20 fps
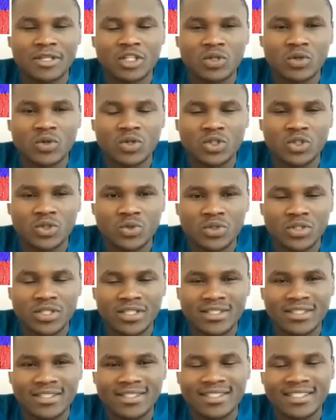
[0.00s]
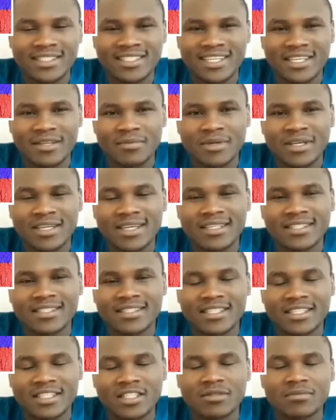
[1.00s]
a medical student in Siberian
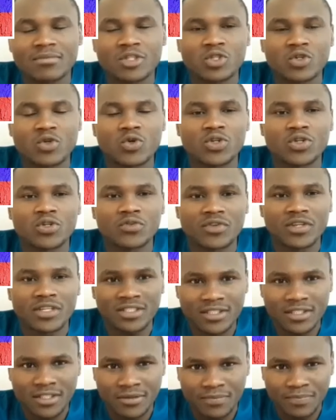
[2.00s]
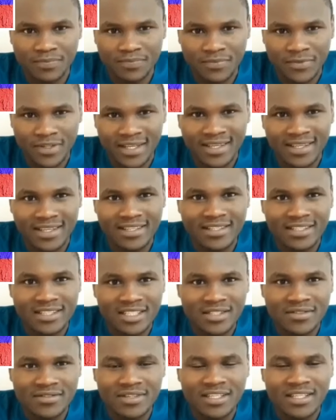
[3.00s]
State Medical University. It
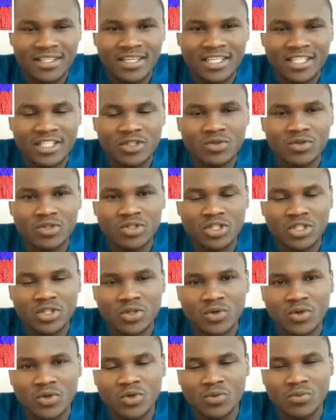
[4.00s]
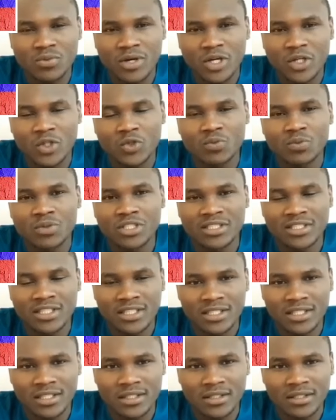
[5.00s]
is very nice to see you on my YouTube
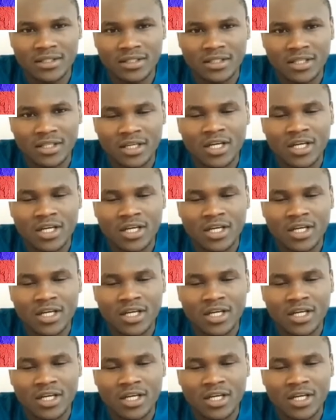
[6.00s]
channel.